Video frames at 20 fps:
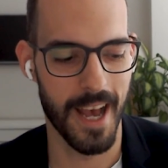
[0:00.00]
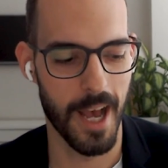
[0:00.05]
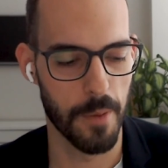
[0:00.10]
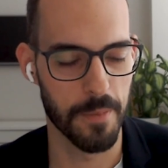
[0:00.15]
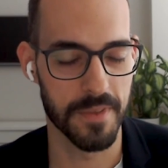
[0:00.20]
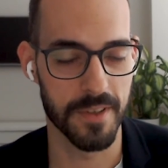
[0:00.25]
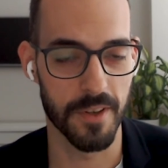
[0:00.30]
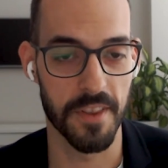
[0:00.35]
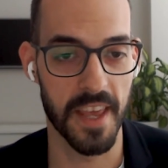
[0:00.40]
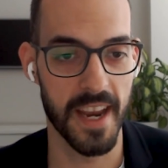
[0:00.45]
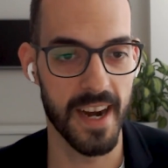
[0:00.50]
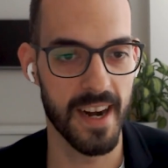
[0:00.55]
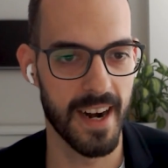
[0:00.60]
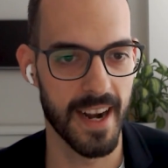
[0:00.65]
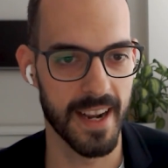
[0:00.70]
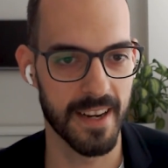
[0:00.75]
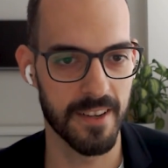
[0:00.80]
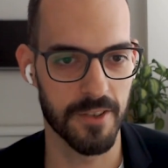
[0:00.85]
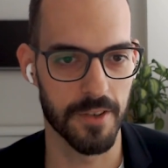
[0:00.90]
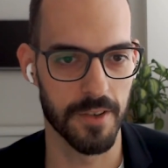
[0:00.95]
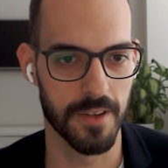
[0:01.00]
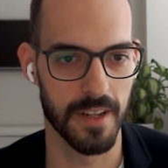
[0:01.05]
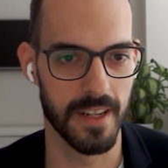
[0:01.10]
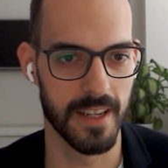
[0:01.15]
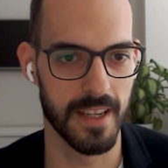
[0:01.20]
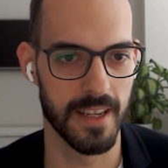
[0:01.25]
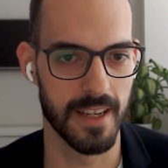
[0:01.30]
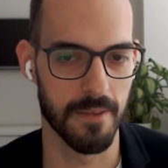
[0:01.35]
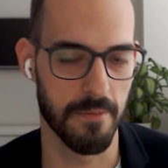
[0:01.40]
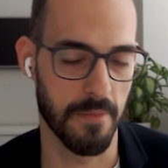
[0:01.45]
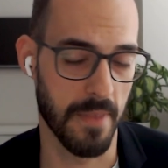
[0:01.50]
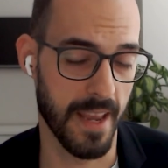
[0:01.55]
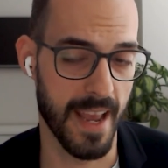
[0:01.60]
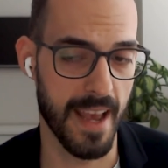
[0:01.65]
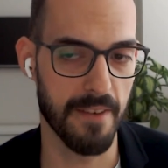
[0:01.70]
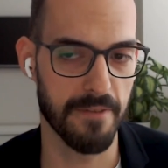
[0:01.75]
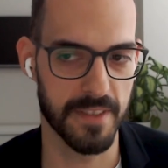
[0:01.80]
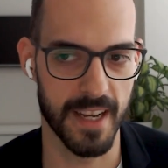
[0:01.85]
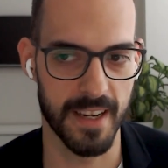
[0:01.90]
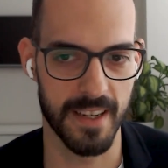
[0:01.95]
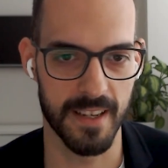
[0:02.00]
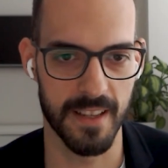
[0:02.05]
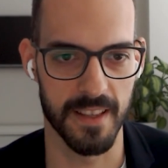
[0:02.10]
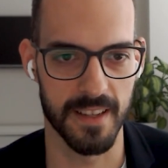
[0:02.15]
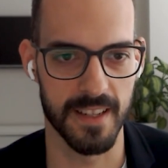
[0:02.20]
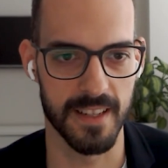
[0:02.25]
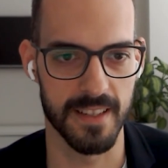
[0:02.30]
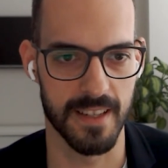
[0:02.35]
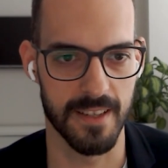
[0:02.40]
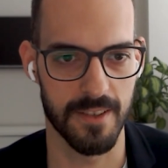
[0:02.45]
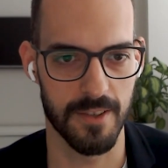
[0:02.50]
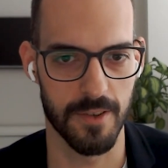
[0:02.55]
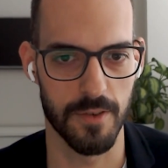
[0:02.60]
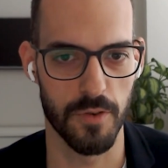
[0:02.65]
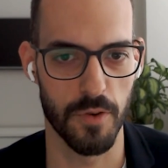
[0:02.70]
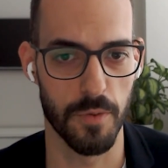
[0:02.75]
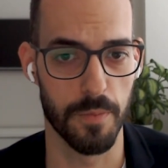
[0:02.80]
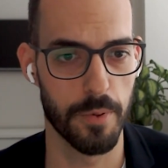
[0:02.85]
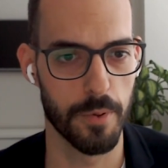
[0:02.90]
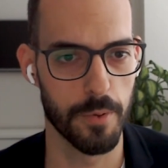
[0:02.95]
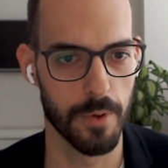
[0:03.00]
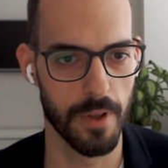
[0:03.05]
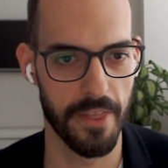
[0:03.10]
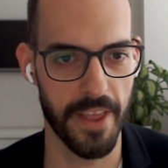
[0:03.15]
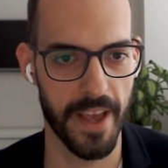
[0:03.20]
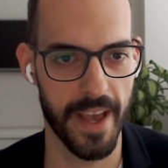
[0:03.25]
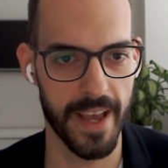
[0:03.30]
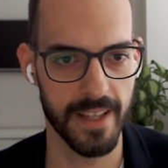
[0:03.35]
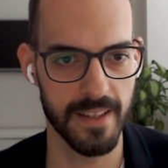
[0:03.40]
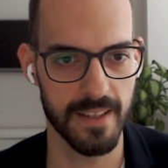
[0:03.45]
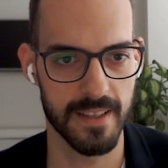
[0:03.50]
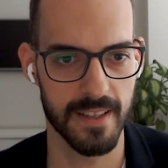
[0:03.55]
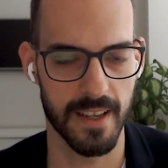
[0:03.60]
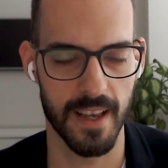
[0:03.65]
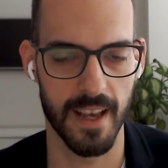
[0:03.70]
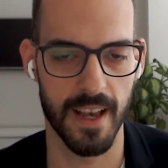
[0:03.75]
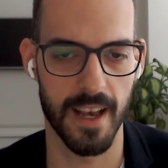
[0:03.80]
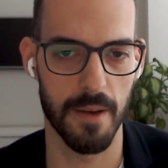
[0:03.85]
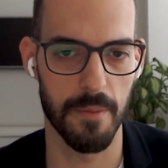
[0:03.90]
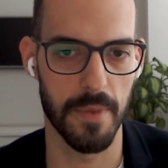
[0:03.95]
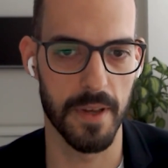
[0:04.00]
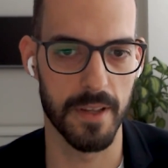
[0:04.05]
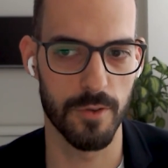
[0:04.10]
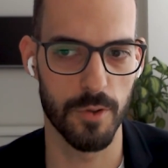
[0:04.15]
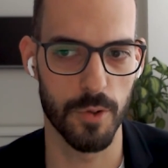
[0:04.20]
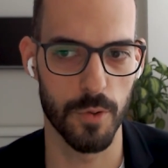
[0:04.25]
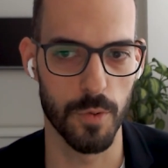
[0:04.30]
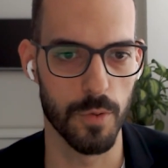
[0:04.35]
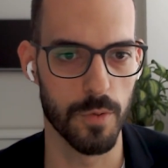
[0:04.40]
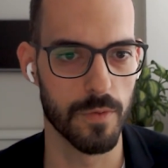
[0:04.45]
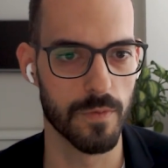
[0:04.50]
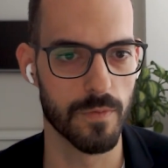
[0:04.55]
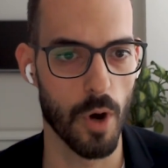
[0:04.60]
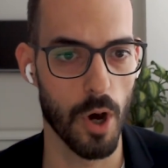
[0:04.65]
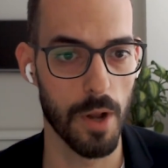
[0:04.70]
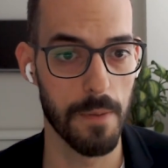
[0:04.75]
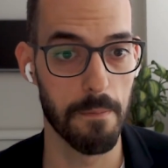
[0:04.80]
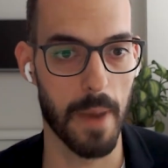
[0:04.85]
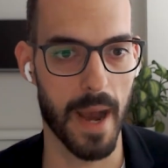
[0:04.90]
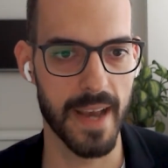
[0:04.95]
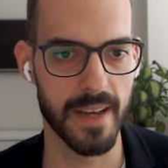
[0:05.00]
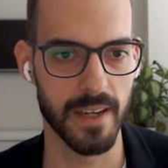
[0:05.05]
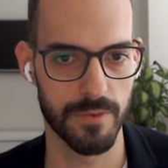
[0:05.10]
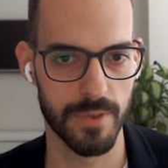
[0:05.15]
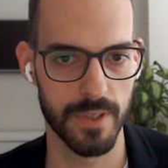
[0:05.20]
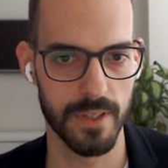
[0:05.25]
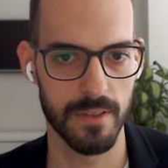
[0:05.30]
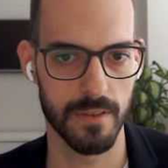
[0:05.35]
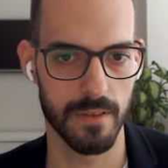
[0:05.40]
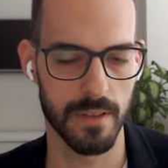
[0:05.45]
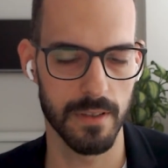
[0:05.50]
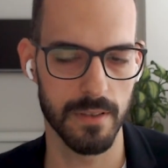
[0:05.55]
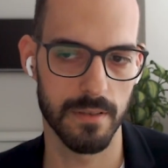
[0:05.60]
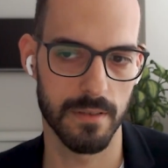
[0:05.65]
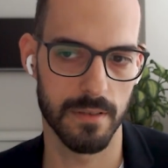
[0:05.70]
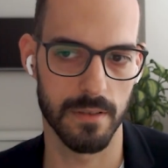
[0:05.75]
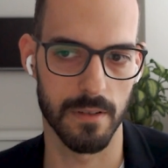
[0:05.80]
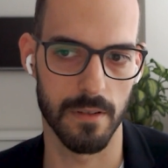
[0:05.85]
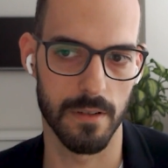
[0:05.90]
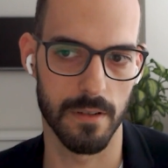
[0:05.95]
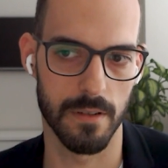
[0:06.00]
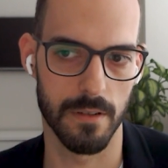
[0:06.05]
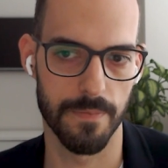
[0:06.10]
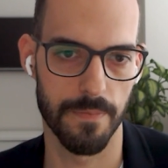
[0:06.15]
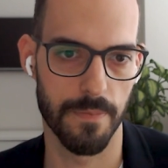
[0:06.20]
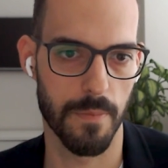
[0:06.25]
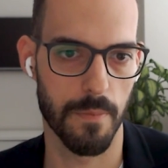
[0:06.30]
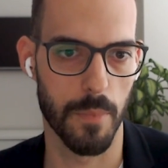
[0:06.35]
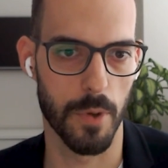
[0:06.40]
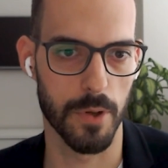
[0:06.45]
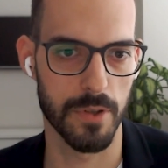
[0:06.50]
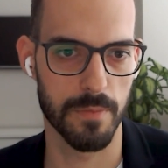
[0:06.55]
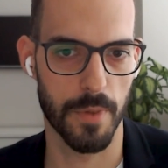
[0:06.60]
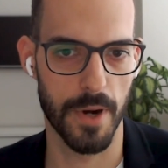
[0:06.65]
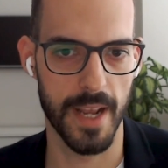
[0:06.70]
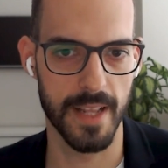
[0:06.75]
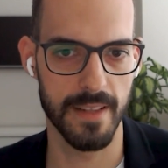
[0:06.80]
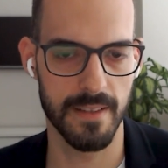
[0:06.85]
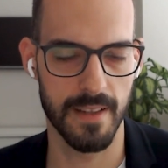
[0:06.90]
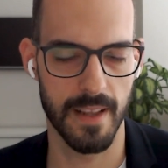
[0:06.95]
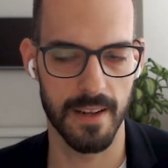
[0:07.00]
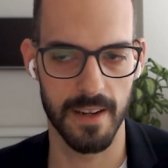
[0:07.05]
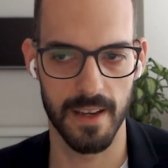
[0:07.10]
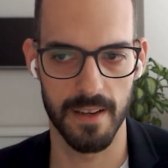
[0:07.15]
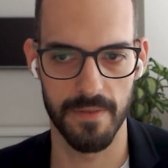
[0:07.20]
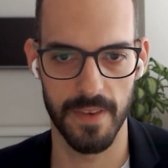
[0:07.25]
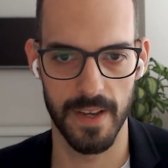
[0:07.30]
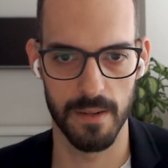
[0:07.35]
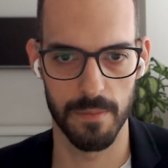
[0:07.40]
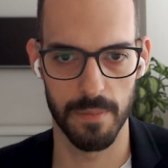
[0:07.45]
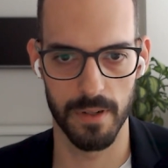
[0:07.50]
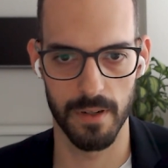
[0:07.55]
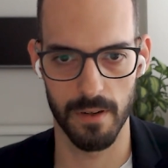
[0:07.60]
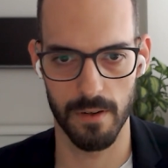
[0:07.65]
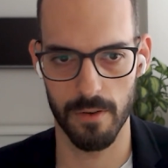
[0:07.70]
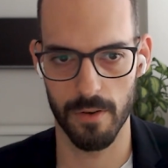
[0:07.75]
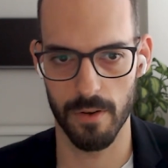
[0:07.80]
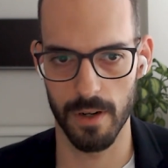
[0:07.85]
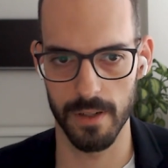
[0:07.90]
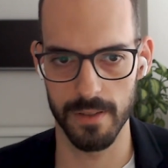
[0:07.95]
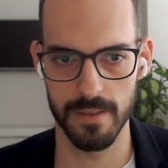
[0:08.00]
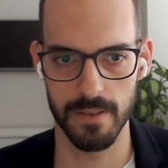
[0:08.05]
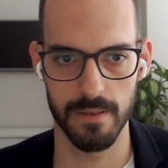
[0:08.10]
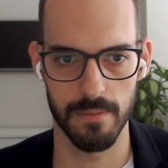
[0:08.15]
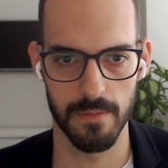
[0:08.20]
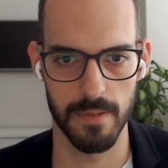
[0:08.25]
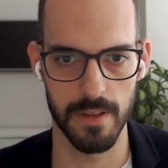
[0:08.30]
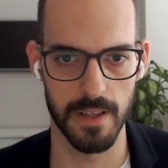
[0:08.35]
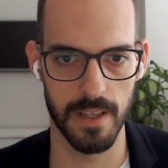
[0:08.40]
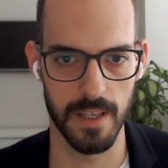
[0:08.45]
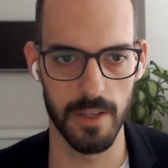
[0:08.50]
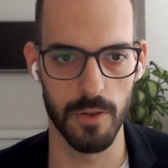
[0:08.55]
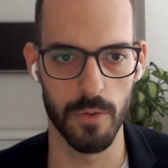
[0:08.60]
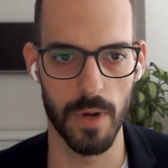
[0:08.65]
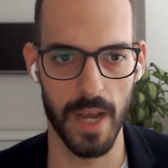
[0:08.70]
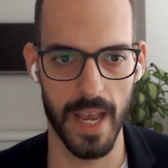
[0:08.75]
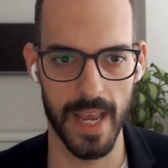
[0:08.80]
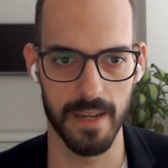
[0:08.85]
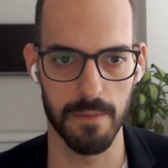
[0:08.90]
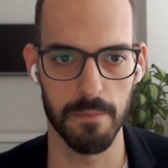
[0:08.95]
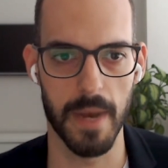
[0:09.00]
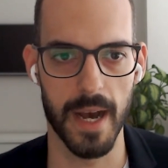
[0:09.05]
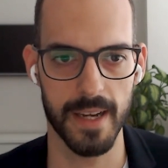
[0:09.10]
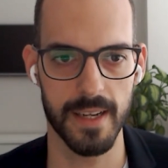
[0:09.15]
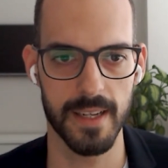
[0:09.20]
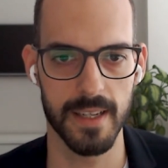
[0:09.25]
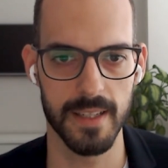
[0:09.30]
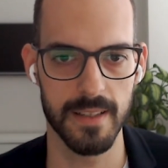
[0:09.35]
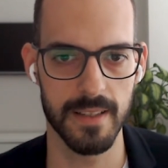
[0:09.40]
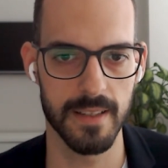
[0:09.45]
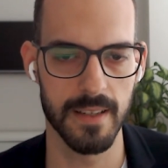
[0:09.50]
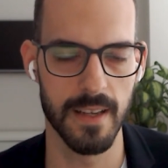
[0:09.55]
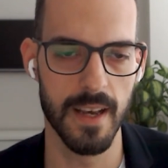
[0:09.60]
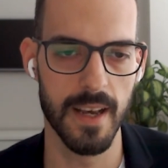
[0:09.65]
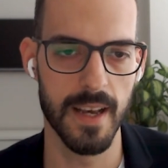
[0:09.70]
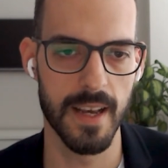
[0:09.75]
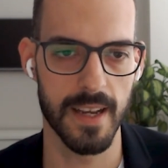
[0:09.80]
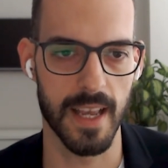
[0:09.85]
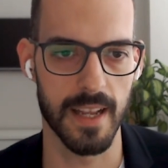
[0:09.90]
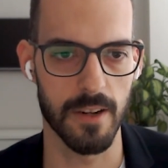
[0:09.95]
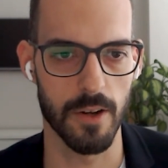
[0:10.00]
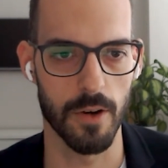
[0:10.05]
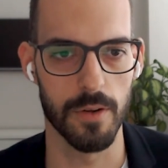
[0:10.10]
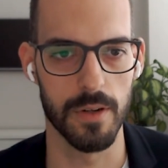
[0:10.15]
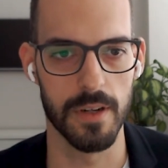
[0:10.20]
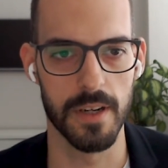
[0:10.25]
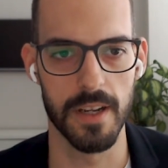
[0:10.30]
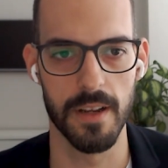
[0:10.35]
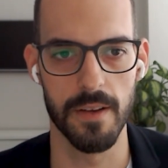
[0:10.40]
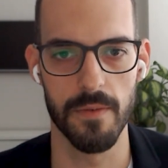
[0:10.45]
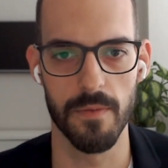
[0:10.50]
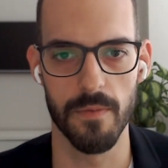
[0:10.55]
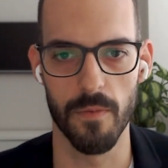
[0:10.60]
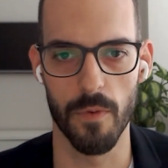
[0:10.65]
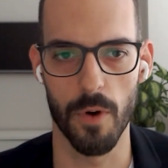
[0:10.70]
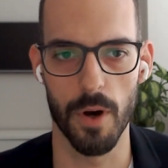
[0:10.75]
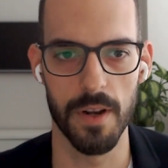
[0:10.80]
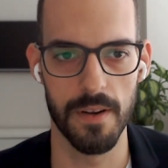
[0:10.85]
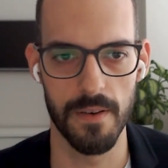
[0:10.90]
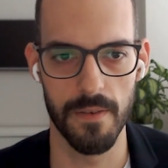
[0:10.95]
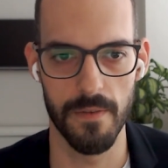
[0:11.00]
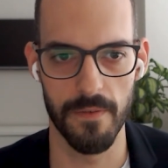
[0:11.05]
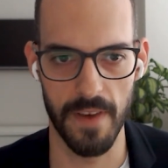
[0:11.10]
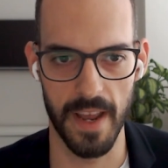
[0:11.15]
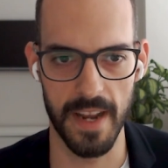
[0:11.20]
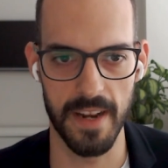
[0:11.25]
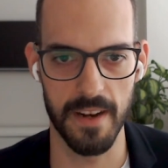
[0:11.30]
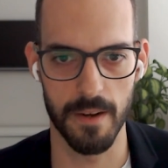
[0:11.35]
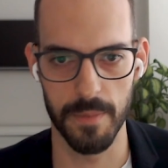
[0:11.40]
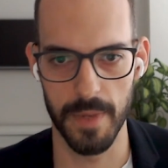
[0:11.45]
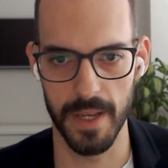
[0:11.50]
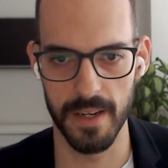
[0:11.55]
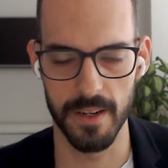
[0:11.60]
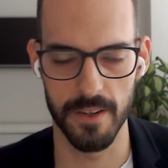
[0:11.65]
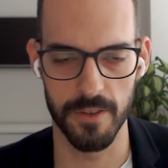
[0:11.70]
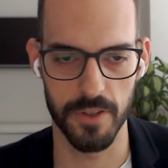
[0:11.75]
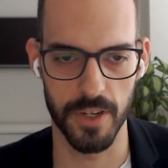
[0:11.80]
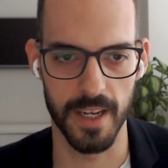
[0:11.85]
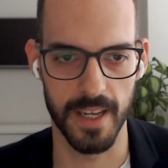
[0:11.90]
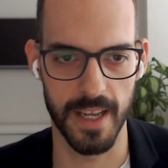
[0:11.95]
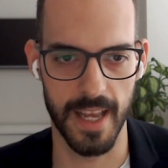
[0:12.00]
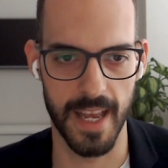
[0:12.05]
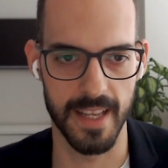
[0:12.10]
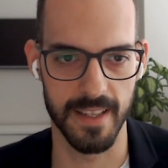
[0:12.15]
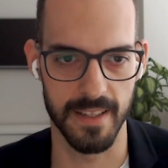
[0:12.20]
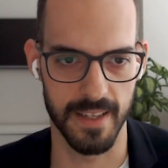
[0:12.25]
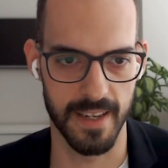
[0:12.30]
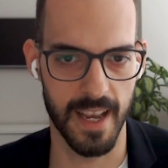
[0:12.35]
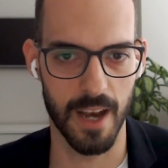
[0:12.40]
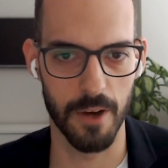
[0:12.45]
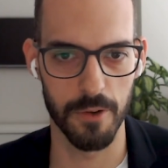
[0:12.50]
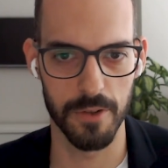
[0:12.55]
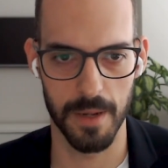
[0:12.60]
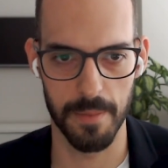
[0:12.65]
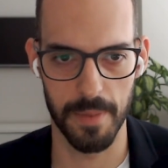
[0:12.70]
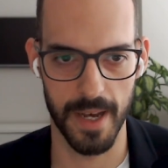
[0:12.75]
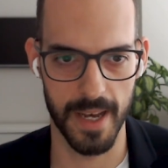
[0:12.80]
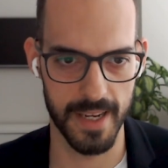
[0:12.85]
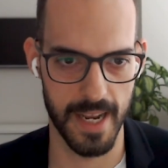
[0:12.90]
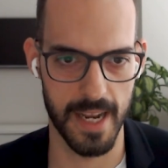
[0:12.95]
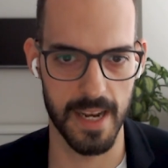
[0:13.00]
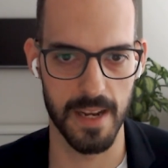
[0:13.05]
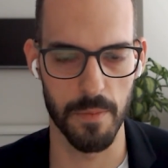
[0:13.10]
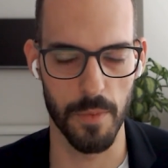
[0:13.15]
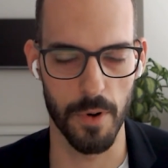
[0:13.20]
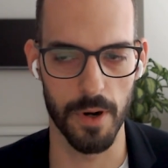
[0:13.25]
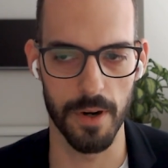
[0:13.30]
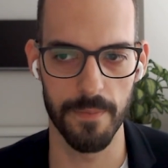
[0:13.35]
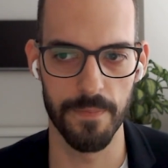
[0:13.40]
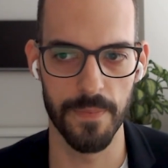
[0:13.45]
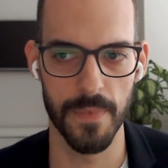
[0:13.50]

So they have taken the decision to pool that into one buyer resource. So most brands that are available across the EU 8 markets get only one vendor manager as a counterpart anymore.